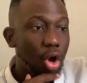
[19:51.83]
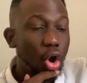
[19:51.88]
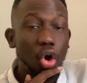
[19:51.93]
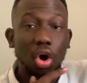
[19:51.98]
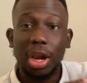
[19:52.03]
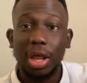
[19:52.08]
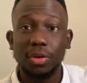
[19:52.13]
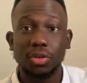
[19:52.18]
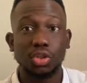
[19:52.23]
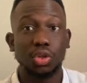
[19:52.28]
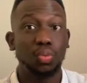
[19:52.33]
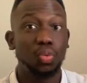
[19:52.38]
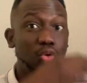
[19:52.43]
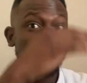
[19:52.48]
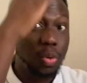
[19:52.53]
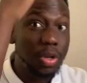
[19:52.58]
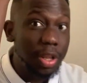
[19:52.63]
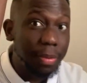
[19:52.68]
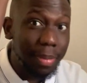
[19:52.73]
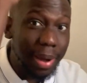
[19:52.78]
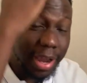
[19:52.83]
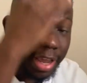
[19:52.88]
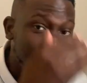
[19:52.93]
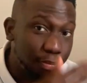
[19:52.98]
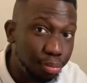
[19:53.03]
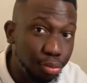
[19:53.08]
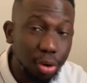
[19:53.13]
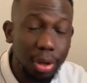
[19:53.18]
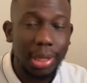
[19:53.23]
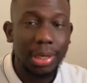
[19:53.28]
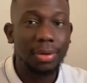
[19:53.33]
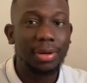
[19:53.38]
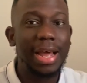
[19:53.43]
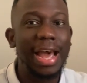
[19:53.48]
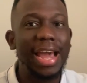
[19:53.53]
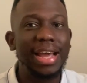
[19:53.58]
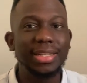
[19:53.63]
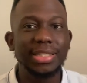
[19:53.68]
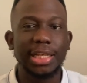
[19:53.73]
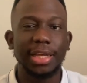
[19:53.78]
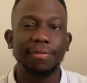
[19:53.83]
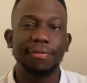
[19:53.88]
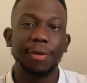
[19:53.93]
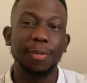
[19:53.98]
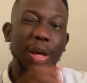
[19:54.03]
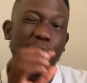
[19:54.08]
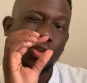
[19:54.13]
all I was doing was when the market broke at a higher time frame,